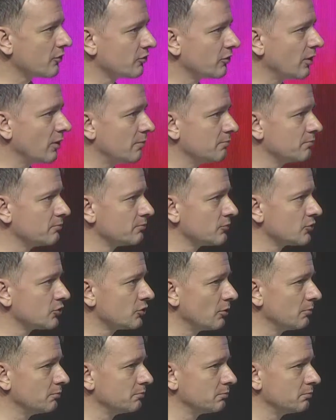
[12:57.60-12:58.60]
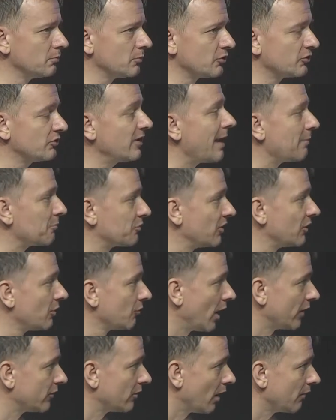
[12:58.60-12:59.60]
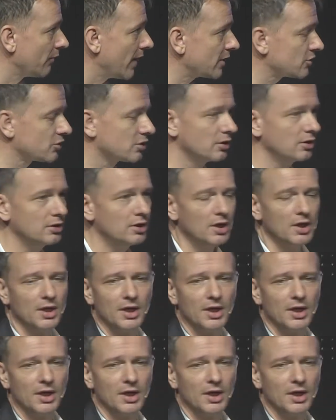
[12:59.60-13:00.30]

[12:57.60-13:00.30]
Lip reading: some steps in the right direction.